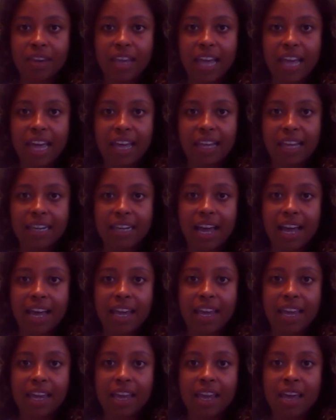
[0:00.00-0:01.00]
And
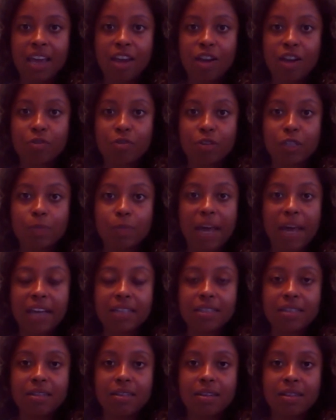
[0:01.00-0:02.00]
I
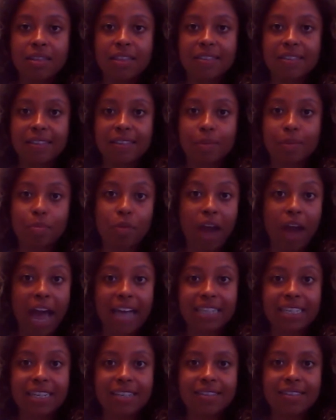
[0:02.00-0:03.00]
respect this as a
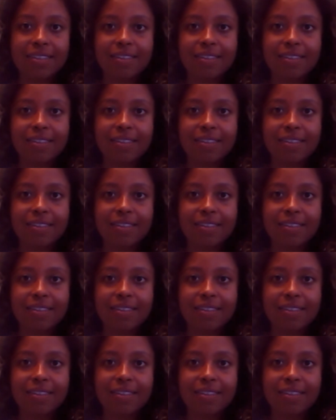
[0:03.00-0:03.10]
practice.